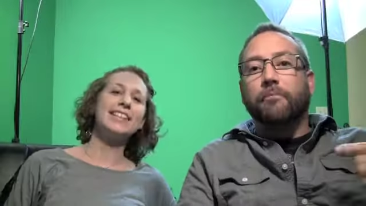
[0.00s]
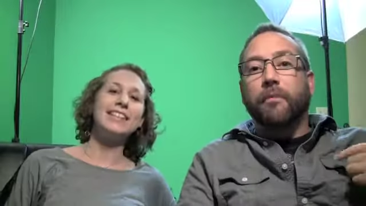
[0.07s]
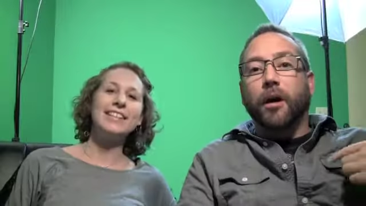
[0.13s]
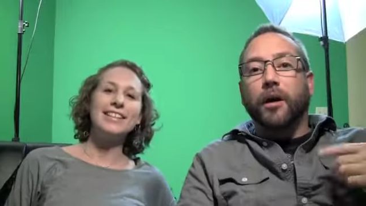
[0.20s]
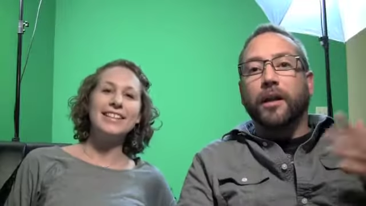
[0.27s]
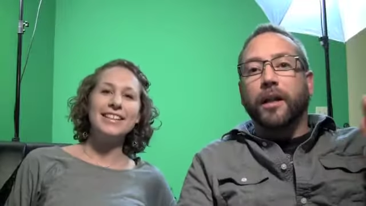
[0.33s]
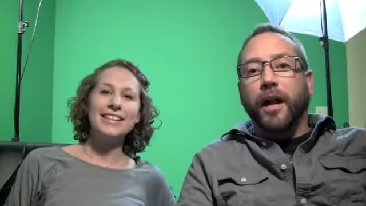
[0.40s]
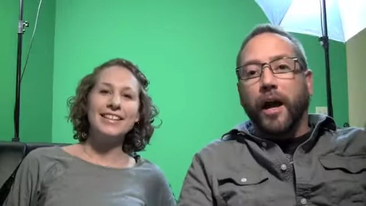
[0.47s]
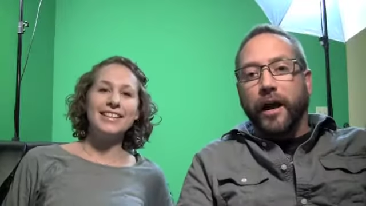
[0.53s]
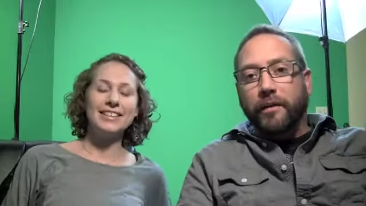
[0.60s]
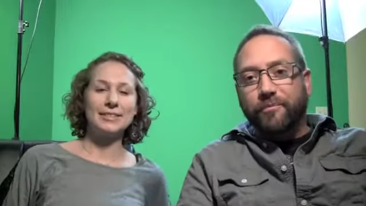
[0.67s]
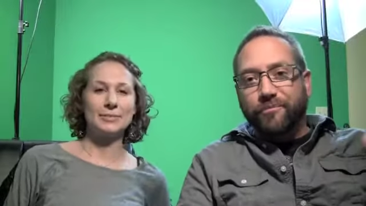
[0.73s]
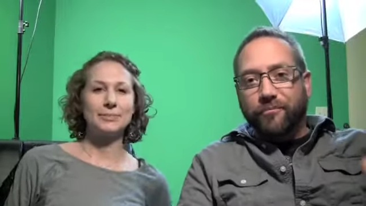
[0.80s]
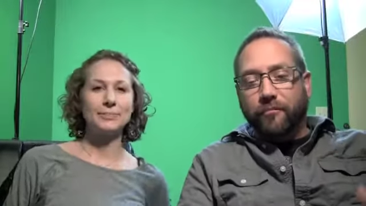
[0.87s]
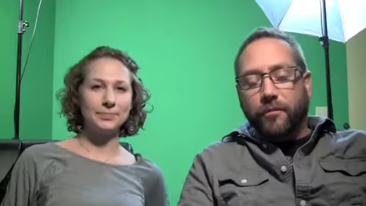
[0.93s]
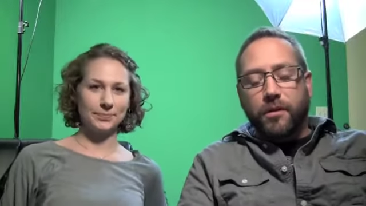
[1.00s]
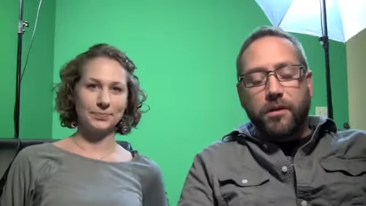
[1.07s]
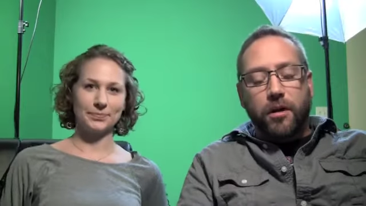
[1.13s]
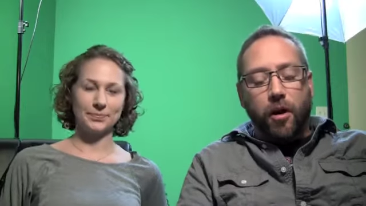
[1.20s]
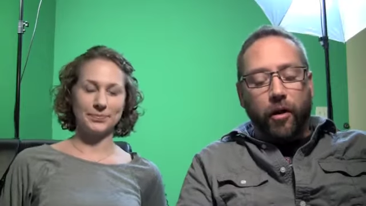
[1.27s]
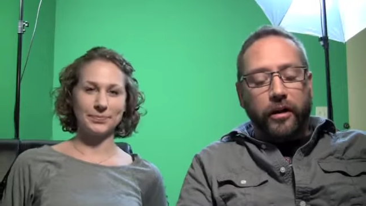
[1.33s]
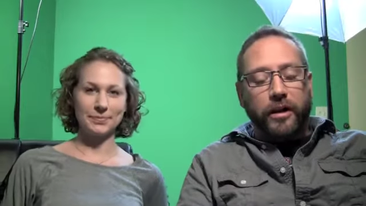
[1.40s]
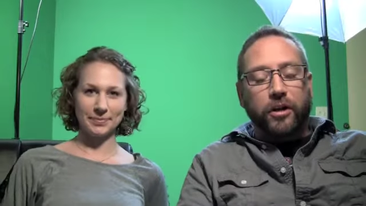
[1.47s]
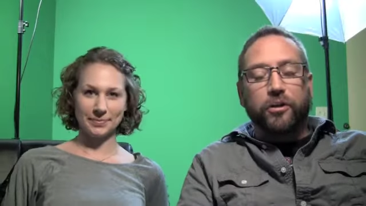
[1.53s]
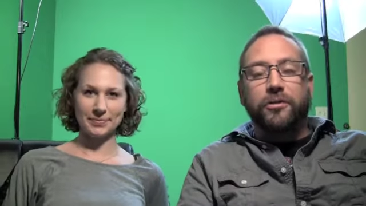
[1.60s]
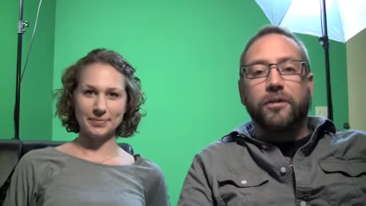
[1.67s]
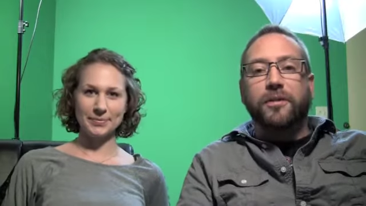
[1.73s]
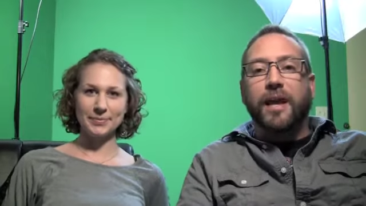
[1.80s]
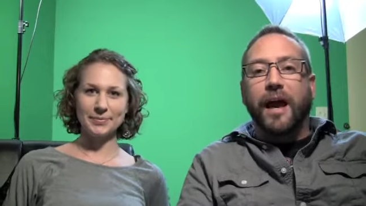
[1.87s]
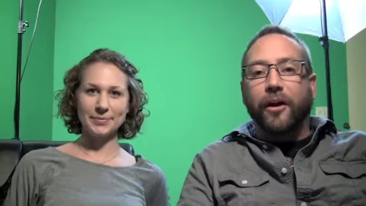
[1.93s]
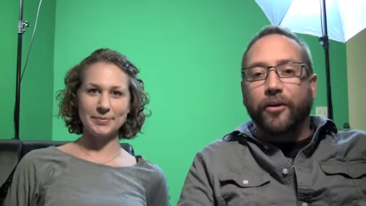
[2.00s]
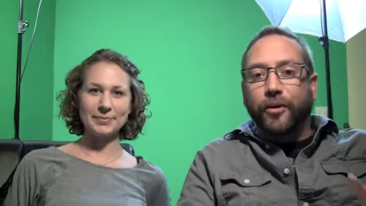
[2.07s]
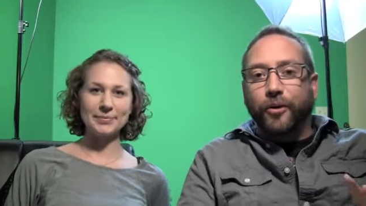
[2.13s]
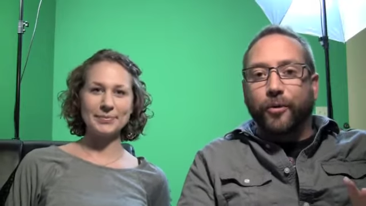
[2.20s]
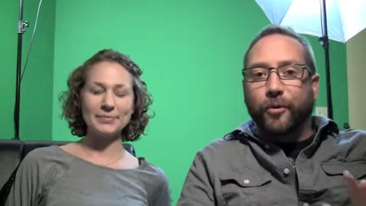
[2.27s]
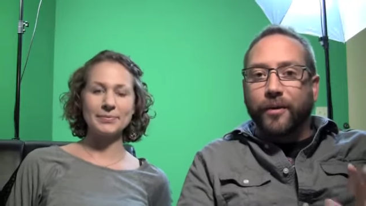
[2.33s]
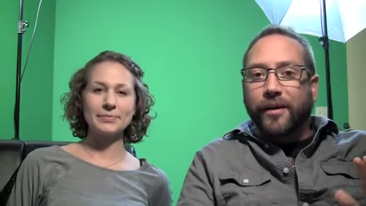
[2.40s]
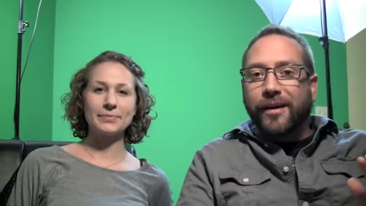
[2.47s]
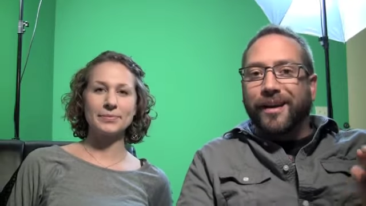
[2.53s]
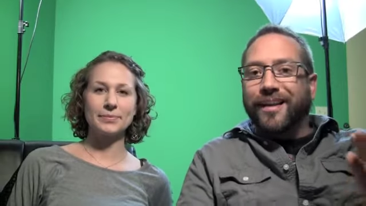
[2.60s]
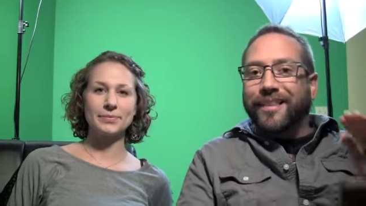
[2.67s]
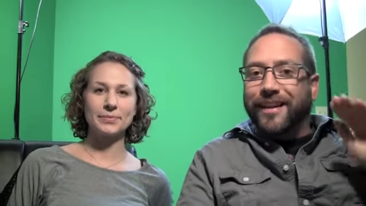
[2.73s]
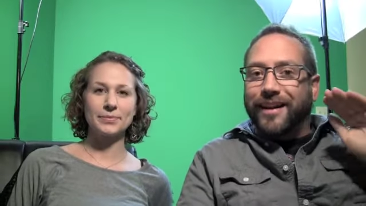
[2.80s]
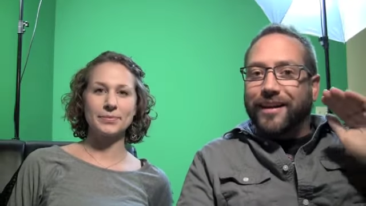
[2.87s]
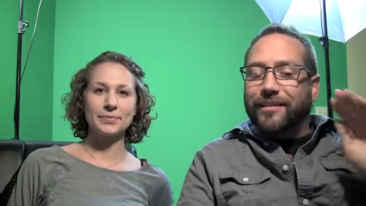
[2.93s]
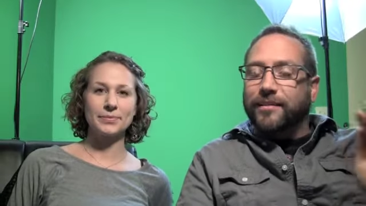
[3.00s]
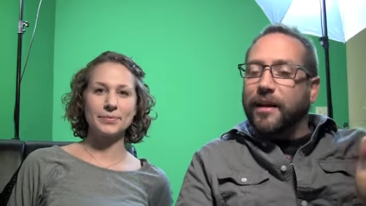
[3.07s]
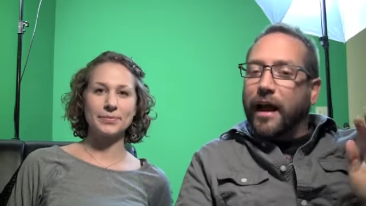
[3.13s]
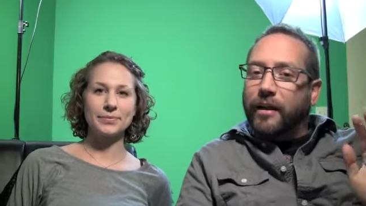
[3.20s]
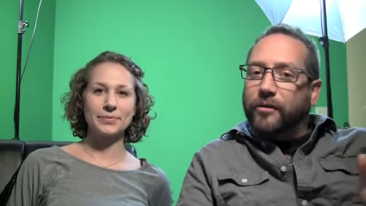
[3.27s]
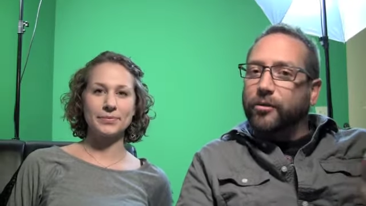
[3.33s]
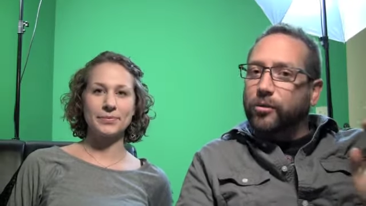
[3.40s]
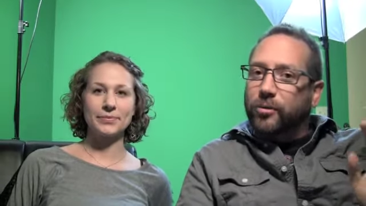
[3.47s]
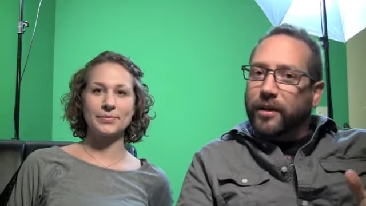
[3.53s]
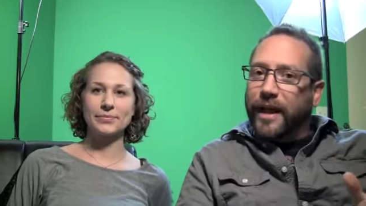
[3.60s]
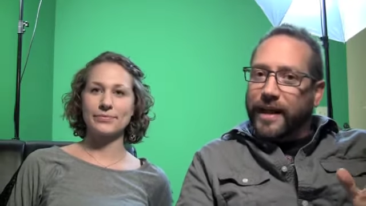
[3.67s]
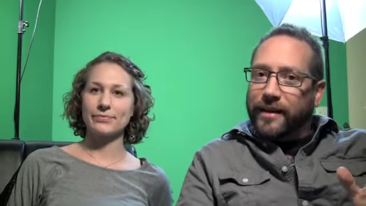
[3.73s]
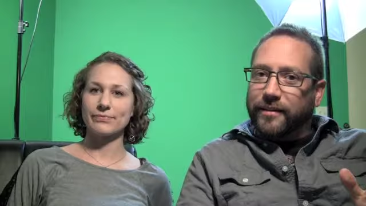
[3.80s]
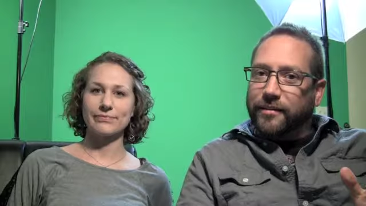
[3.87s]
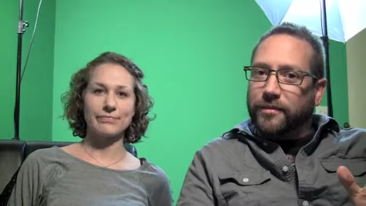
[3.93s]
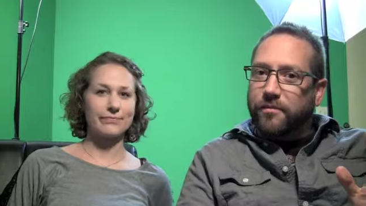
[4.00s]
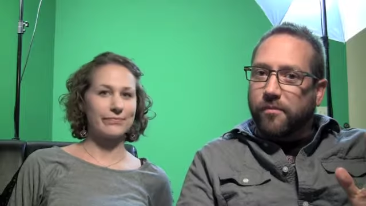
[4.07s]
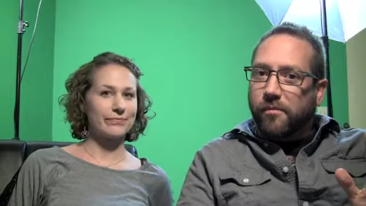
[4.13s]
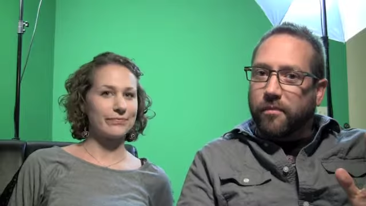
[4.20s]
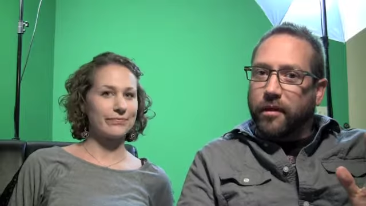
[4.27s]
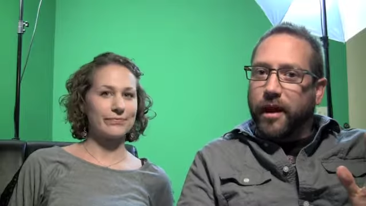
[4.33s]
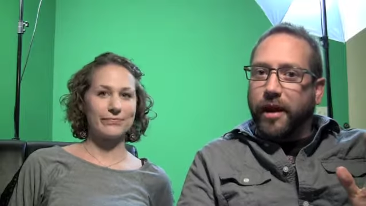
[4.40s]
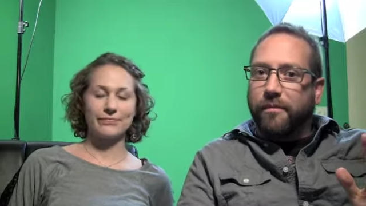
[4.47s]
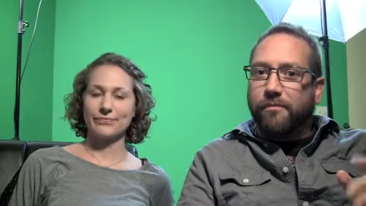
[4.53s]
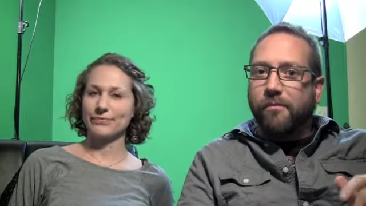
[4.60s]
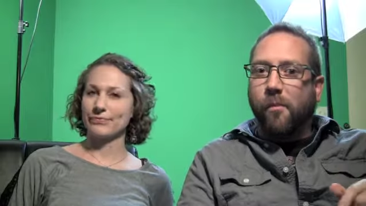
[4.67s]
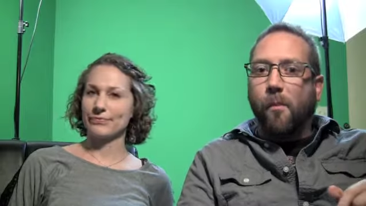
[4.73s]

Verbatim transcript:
Speaker 1: Marnie and I are here to tell you that it's not too late, okay?